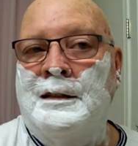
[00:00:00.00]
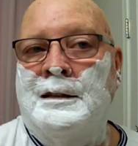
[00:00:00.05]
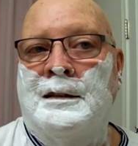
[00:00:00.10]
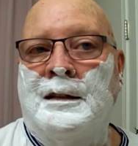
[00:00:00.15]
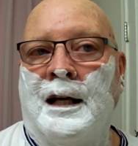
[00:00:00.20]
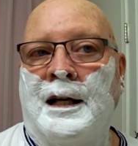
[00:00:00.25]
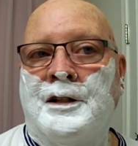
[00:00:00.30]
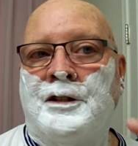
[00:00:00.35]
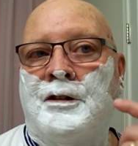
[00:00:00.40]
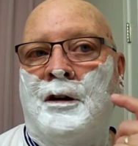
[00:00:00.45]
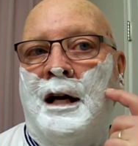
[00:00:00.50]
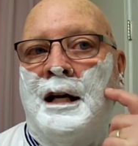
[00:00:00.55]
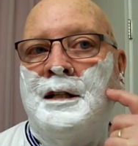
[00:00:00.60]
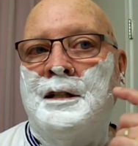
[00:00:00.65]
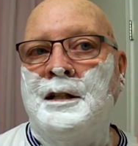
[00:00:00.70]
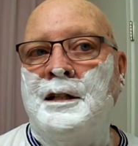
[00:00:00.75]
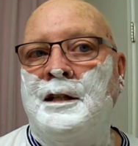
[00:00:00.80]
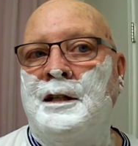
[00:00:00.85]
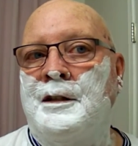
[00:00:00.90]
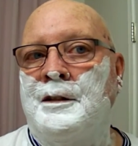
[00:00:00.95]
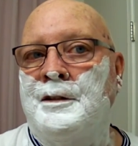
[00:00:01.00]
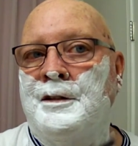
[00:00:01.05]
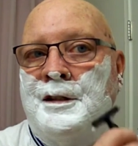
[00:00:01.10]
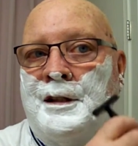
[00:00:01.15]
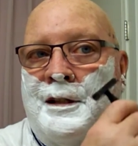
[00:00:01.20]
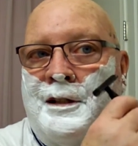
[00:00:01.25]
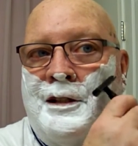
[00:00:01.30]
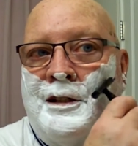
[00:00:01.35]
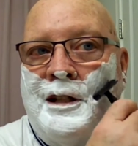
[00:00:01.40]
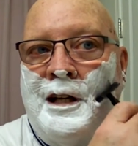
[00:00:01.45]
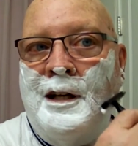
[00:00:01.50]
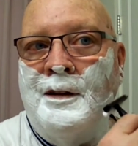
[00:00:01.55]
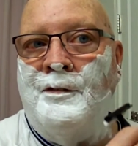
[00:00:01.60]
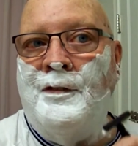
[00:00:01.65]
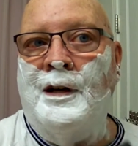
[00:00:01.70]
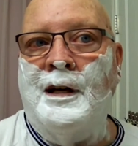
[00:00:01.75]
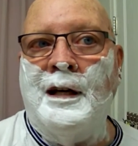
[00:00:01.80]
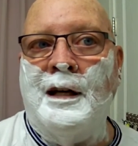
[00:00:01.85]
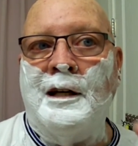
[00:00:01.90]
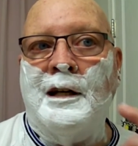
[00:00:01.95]
I tried to use a
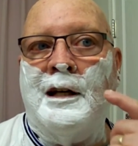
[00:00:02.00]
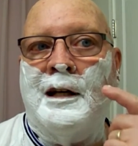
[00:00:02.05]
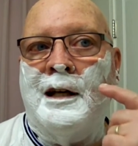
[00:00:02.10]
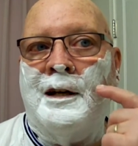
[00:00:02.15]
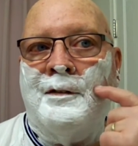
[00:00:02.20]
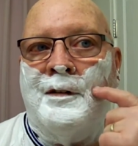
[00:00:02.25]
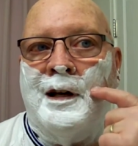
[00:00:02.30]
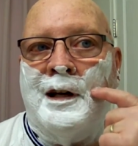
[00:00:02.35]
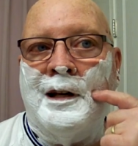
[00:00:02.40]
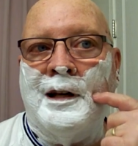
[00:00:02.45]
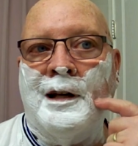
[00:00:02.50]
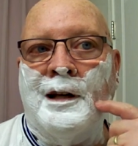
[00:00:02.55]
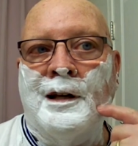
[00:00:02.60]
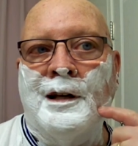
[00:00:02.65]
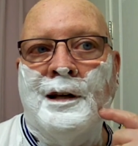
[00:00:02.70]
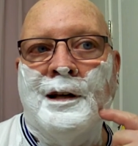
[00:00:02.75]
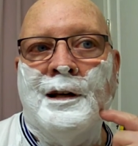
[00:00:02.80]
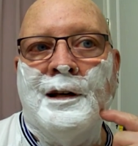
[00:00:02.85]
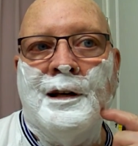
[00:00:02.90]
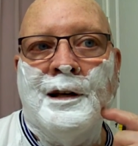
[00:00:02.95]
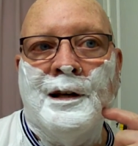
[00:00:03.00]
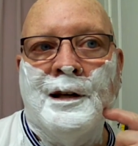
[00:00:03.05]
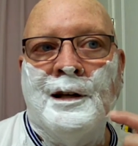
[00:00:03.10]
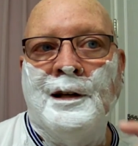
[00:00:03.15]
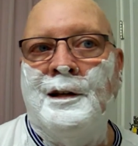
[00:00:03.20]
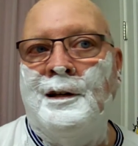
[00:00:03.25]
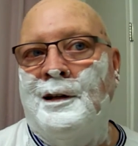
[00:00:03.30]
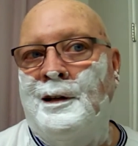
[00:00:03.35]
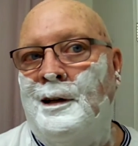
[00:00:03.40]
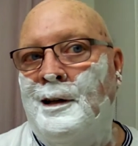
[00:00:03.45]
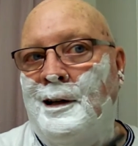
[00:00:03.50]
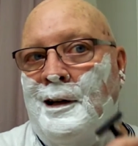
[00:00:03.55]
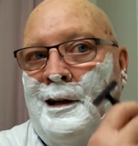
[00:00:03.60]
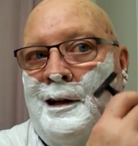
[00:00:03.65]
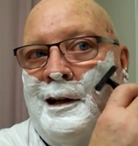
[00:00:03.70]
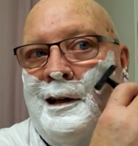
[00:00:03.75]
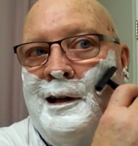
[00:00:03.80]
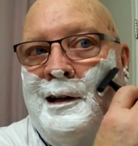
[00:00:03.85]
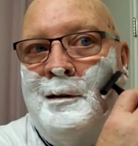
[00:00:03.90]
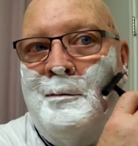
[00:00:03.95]
shavette, and I've got a
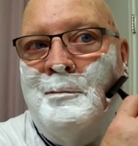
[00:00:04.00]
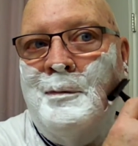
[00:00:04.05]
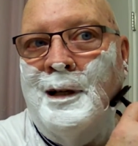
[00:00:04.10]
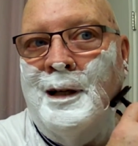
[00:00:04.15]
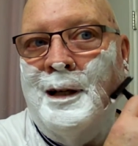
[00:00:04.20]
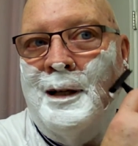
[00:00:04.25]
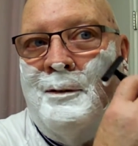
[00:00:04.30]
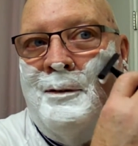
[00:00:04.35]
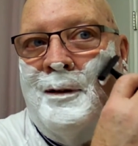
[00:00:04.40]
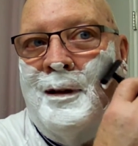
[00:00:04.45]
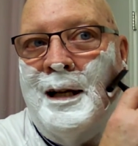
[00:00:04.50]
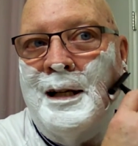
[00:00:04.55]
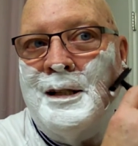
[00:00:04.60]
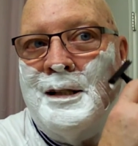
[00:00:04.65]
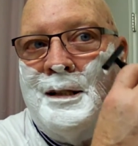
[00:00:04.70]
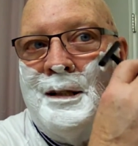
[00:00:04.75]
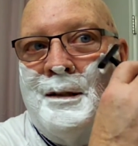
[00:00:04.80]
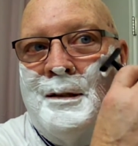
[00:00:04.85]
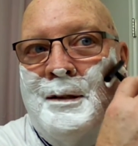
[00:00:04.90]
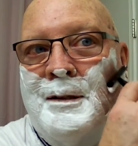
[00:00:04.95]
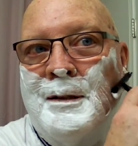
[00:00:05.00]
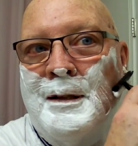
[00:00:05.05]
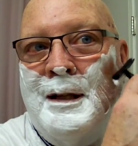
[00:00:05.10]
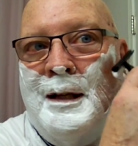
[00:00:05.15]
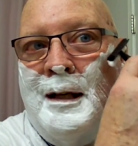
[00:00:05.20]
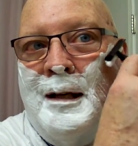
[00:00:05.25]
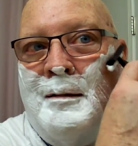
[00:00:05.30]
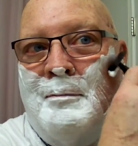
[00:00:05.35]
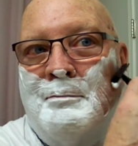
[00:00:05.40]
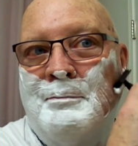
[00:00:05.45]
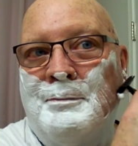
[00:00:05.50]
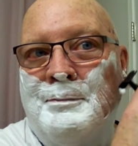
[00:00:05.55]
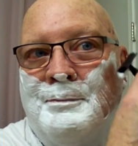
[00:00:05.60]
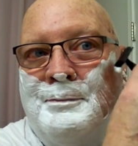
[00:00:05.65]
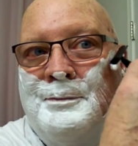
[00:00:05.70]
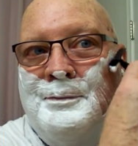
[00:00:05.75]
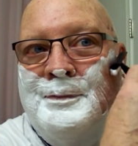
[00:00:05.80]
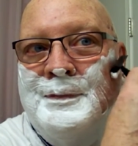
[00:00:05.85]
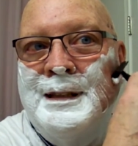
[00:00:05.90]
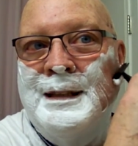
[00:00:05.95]
cut mark where I screwed up.
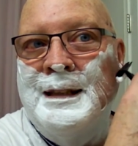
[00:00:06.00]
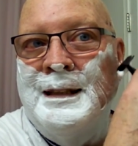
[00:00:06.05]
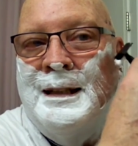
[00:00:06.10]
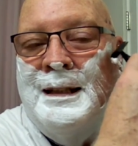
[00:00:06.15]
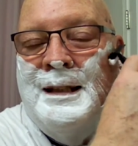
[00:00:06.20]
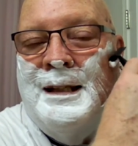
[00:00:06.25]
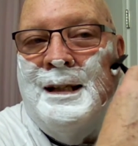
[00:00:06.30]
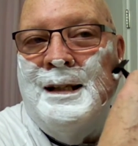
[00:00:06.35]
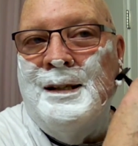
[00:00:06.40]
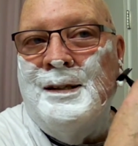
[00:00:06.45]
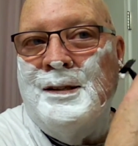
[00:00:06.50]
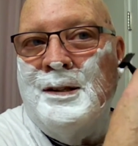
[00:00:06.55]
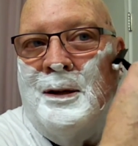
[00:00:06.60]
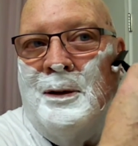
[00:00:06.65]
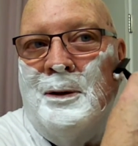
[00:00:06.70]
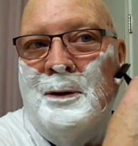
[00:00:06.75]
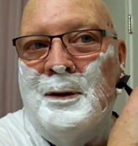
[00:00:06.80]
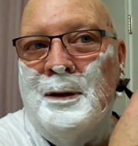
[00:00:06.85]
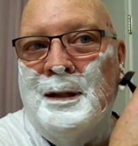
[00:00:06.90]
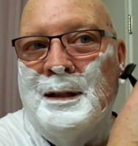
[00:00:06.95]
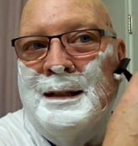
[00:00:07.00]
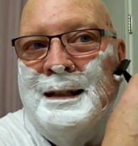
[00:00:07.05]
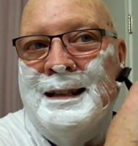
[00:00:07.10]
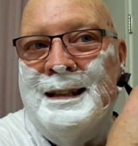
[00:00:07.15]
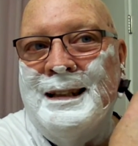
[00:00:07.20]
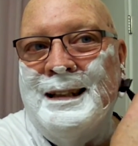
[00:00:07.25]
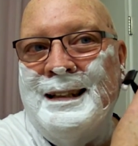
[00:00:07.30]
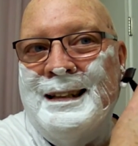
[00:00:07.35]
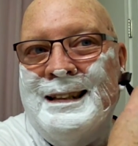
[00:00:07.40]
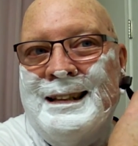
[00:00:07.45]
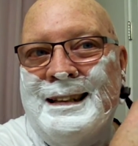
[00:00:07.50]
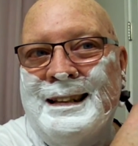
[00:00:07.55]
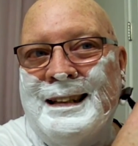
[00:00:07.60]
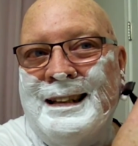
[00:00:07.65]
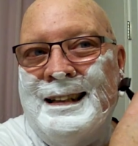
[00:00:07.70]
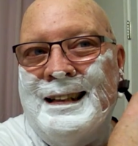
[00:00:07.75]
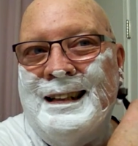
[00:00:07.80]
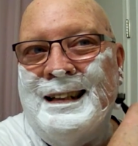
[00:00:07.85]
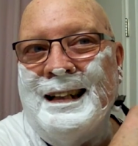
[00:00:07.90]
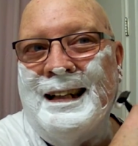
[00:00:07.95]
So
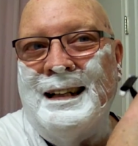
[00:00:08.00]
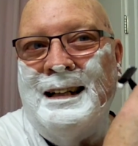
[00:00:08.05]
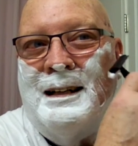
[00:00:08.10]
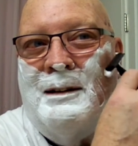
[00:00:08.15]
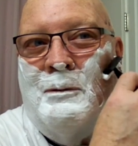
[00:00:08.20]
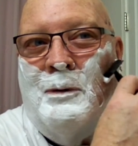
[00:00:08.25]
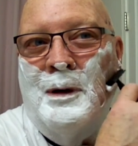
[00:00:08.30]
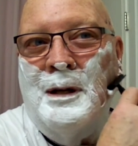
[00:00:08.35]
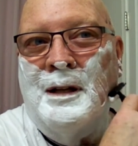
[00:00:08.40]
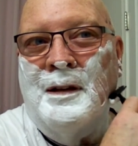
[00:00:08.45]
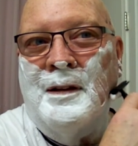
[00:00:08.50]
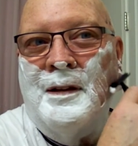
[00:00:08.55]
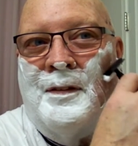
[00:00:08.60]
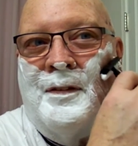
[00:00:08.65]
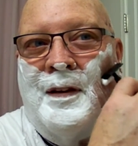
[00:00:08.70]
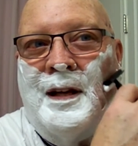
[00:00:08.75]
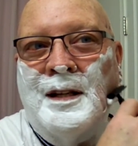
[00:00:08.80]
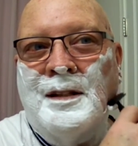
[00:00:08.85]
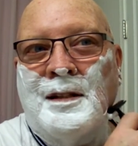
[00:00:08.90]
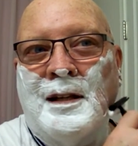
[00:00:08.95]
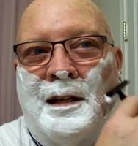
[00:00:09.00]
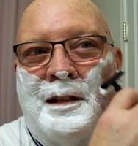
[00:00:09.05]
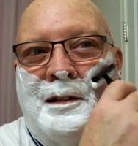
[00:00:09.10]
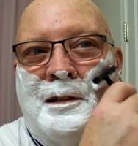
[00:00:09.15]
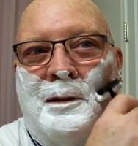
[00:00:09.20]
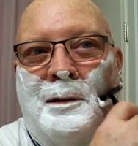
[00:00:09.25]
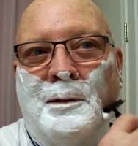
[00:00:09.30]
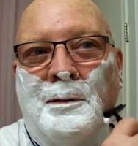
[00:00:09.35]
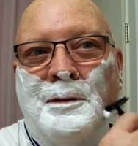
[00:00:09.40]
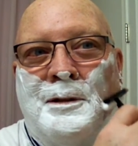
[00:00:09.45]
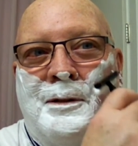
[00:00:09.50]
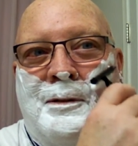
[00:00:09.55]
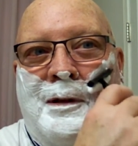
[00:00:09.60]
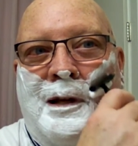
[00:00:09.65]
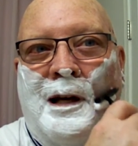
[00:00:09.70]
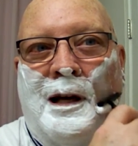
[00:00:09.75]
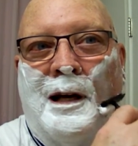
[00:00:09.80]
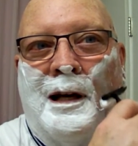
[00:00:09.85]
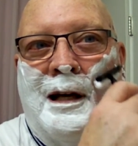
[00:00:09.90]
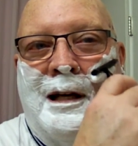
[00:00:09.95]
one of the things I told you
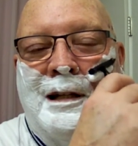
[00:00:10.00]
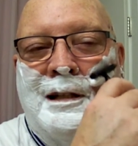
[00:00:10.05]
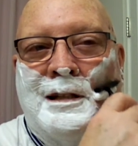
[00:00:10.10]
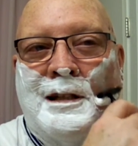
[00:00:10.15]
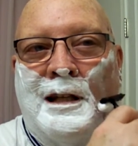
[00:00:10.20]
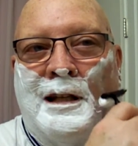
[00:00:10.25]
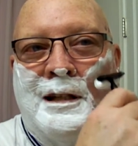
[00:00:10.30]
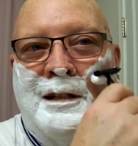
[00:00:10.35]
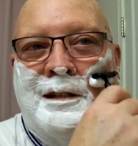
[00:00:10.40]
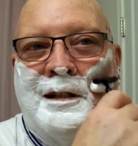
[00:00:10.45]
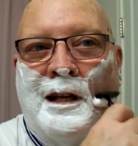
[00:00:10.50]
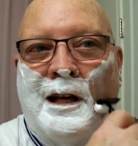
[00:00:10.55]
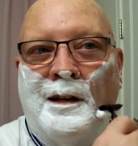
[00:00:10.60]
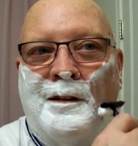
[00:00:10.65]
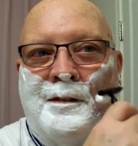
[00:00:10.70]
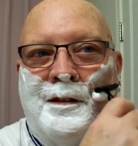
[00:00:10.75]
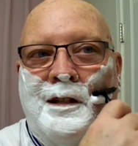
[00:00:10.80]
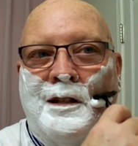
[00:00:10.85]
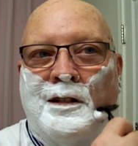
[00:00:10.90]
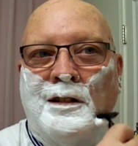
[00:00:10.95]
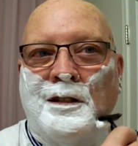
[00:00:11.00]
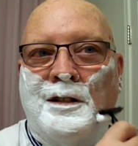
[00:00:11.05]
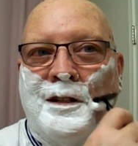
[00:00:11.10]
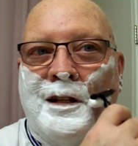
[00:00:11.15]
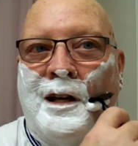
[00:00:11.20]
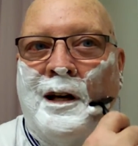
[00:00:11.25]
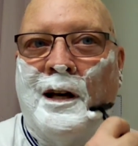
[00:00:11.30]
guys is that this